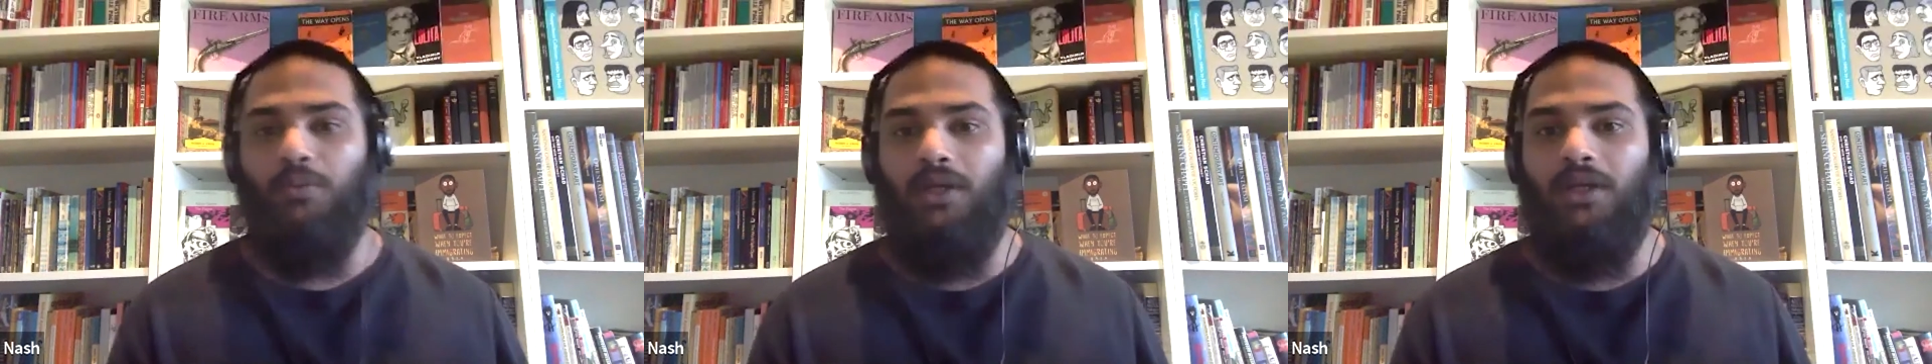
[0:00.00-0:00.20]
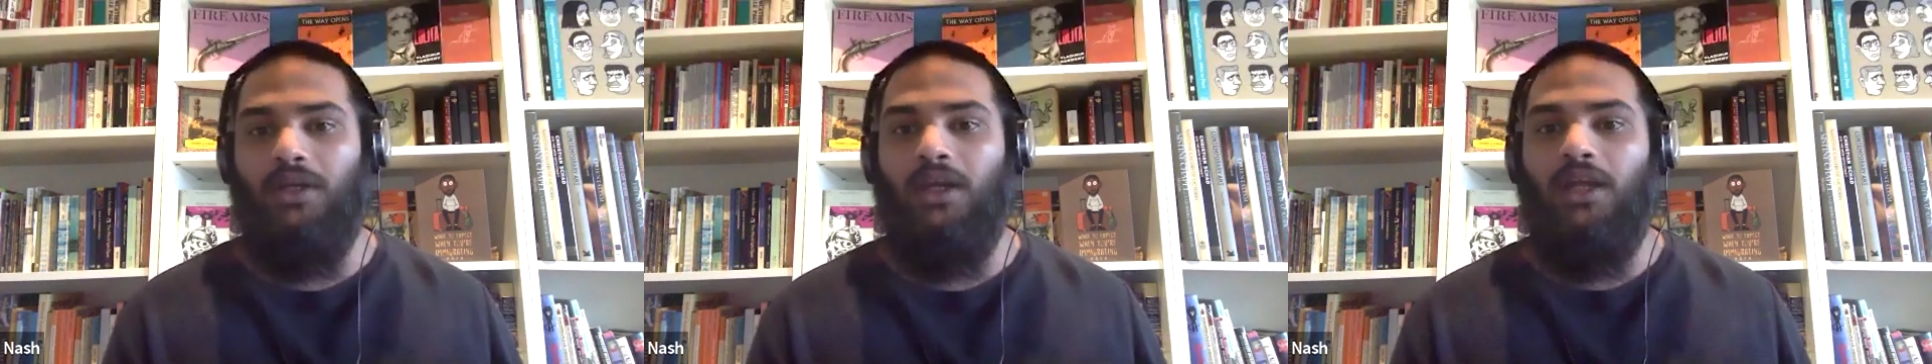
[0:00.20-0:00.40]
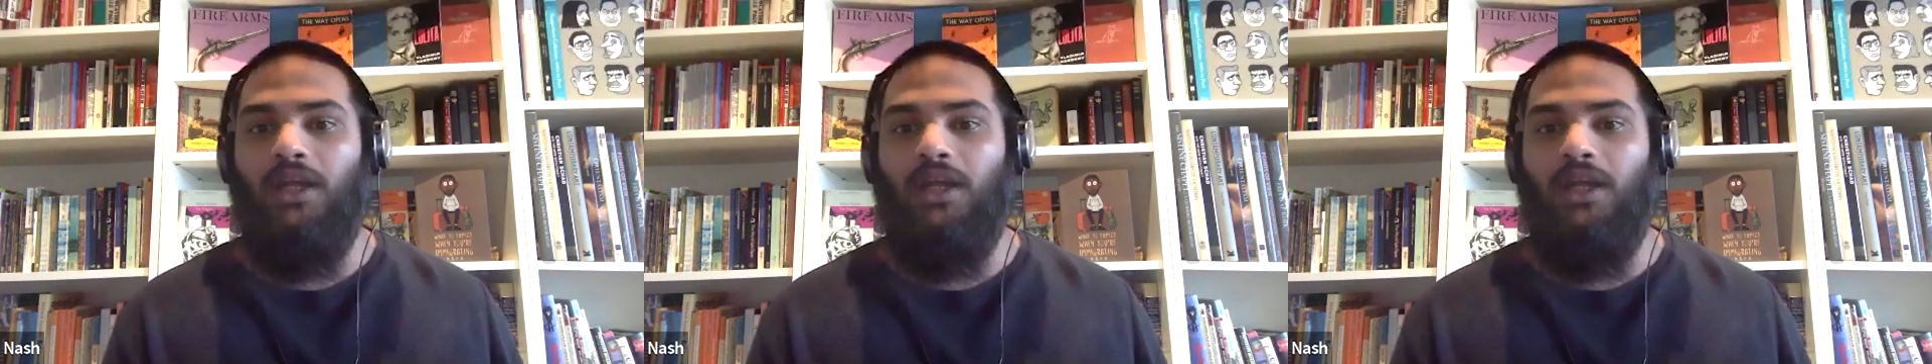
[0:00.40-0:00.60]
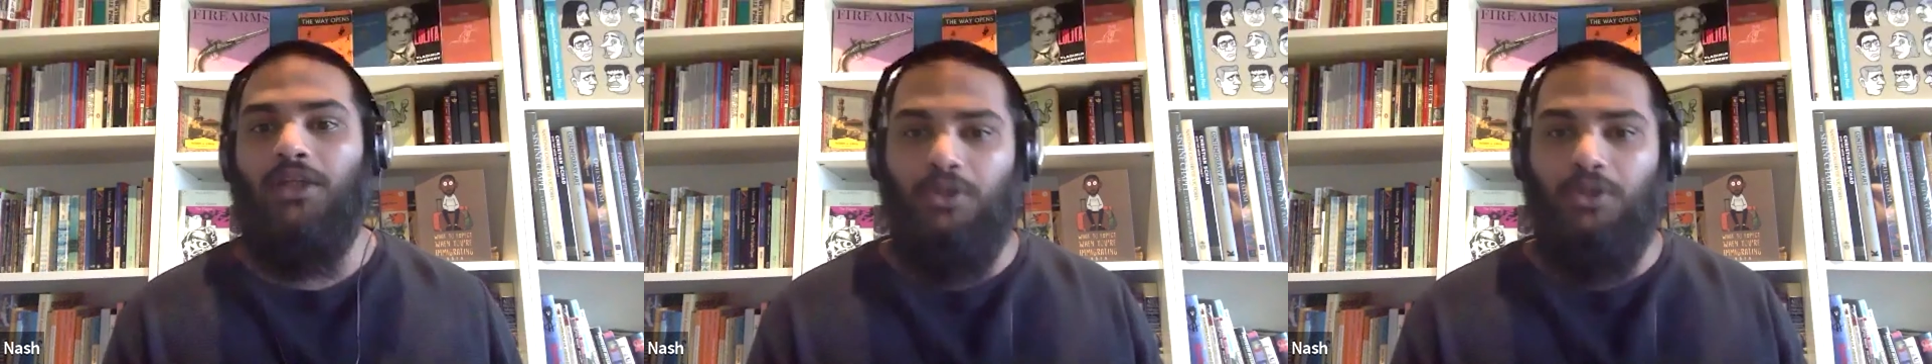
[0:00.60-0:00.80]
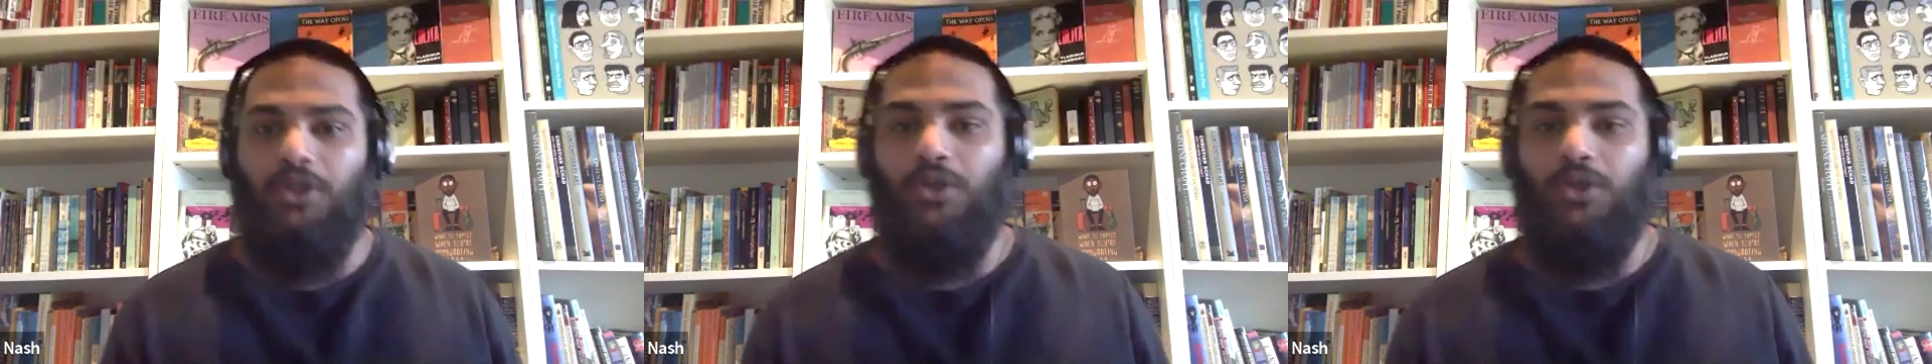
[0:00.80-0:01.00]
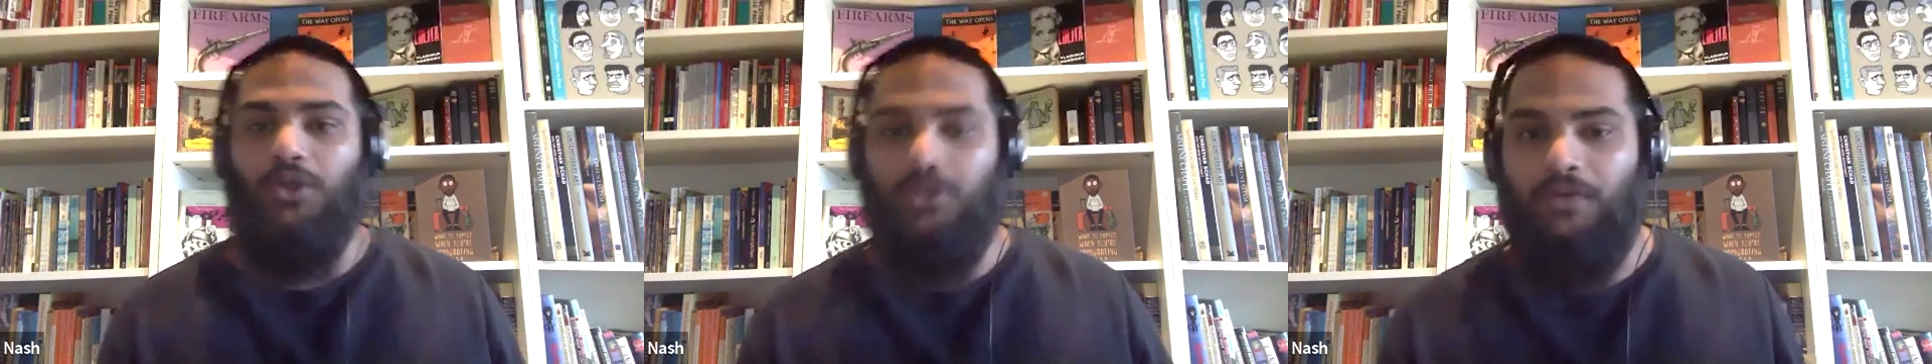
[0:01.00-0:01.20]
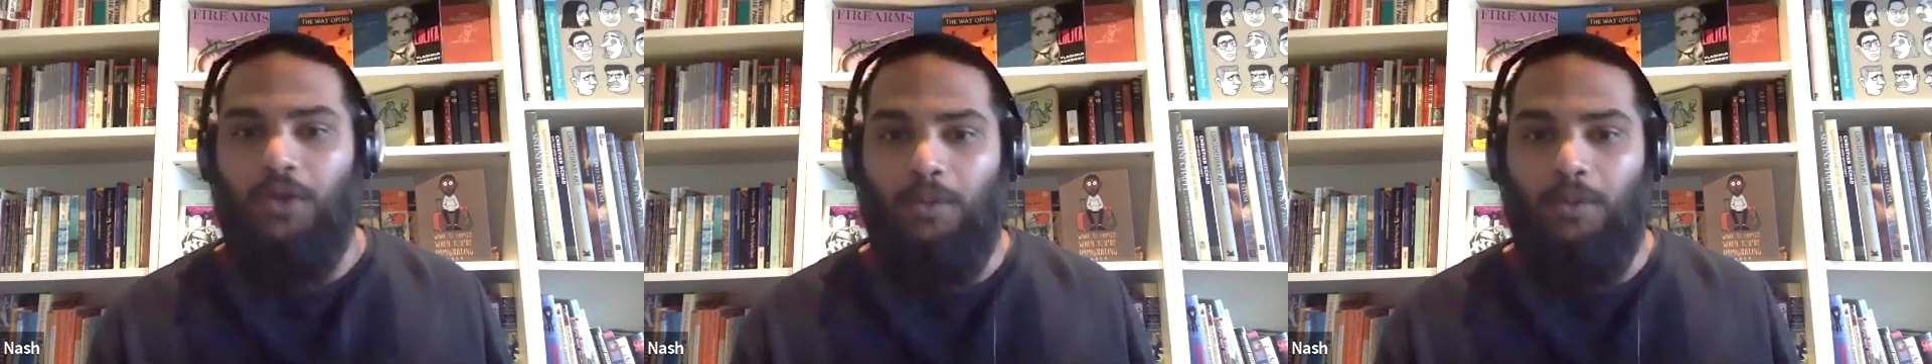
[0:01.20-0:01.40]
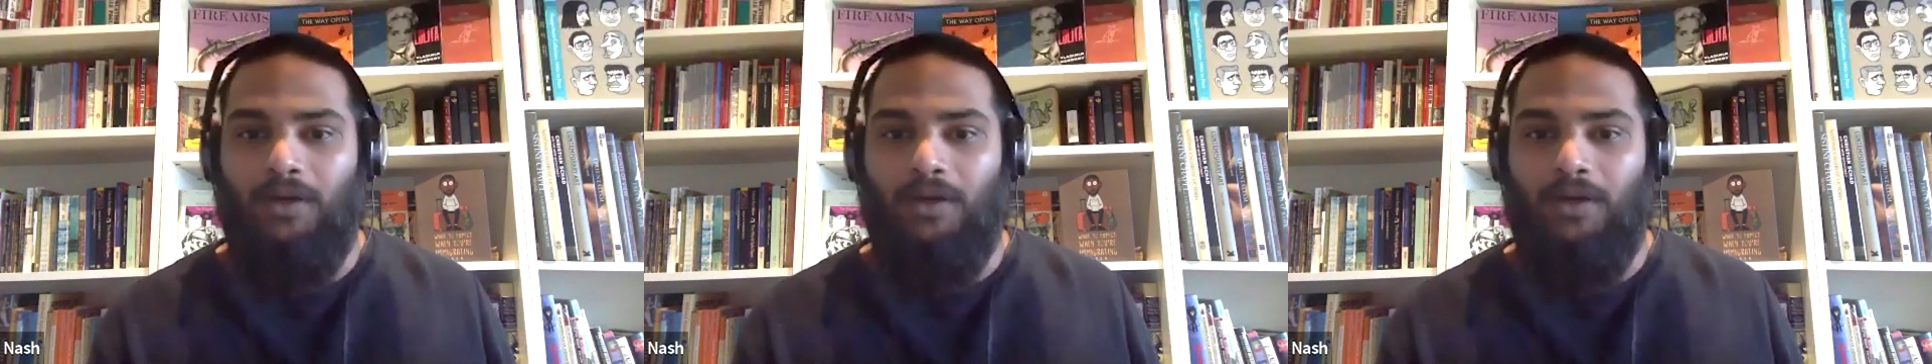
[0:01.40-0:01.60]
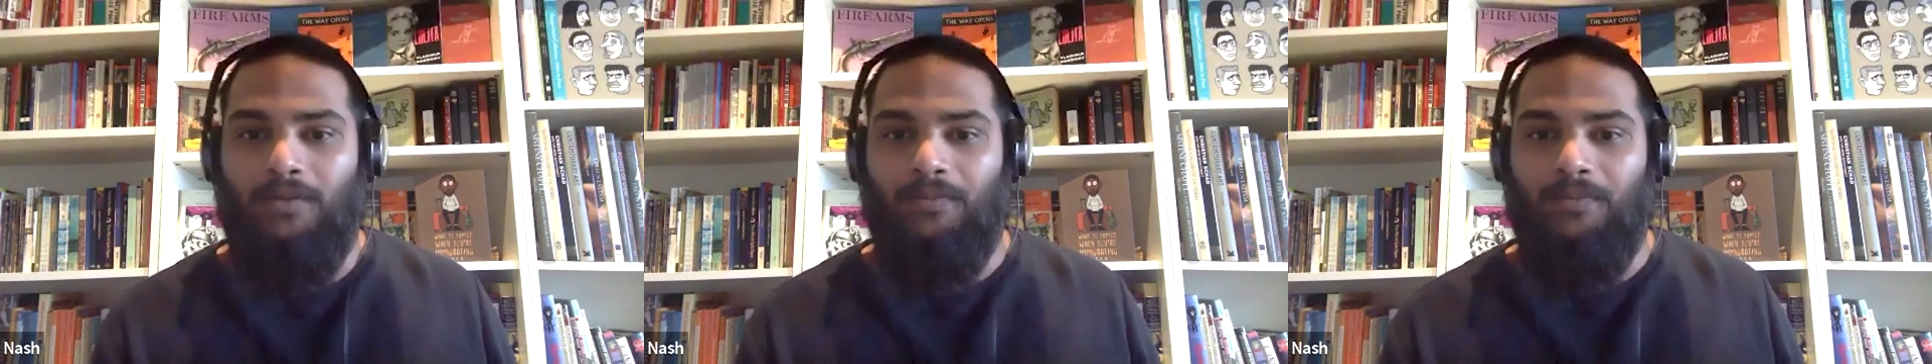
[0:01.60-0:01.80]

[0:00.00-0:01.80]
be through the use of humor.